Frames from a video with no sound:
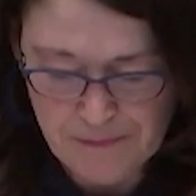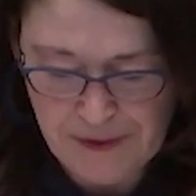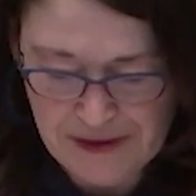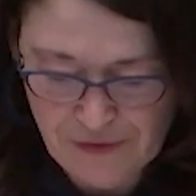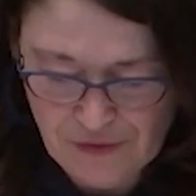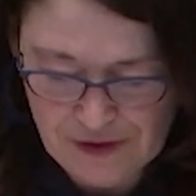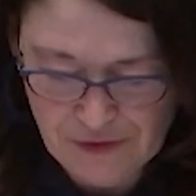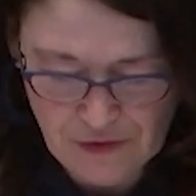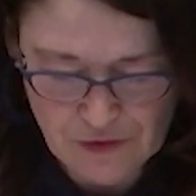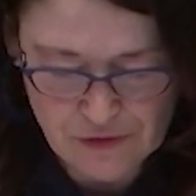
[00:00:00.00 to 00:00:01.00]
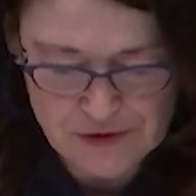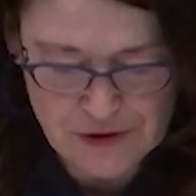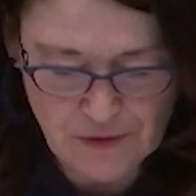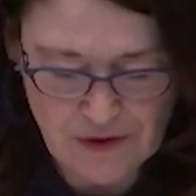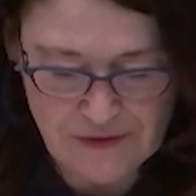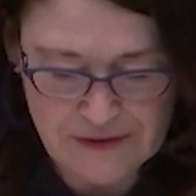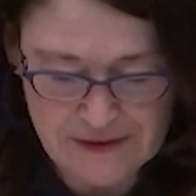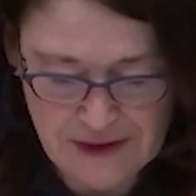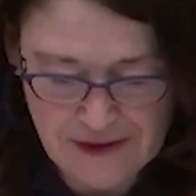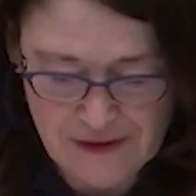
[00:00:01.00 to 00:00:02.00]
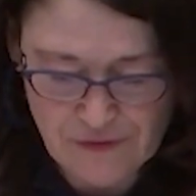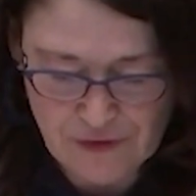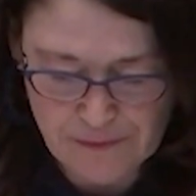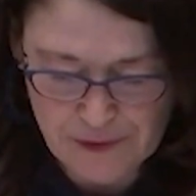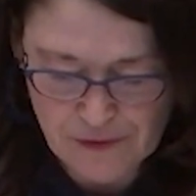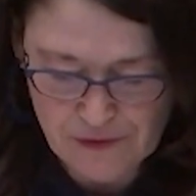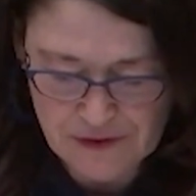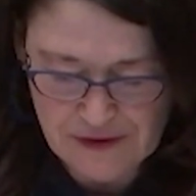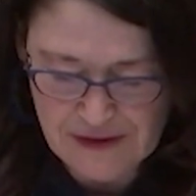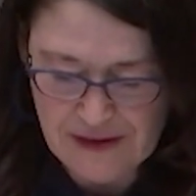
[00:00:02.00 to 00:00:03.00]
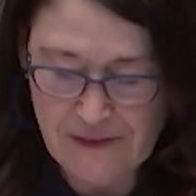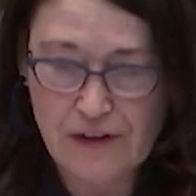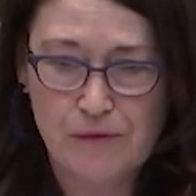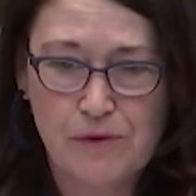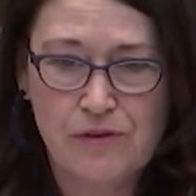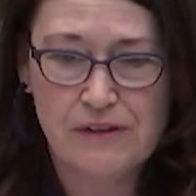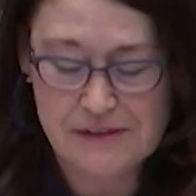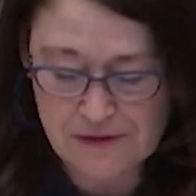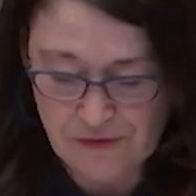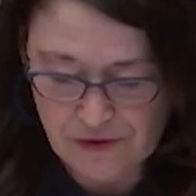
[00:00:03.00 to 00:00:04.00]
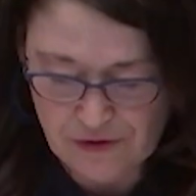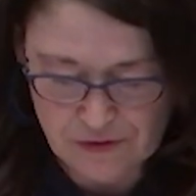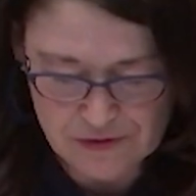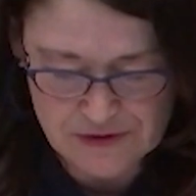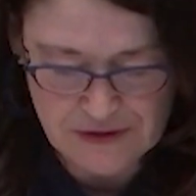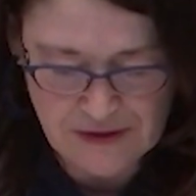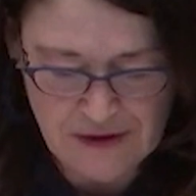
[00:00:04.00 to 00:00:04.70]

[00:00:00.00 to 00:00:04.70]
benefiting those who are on the deck of the boat and the communities of the coast,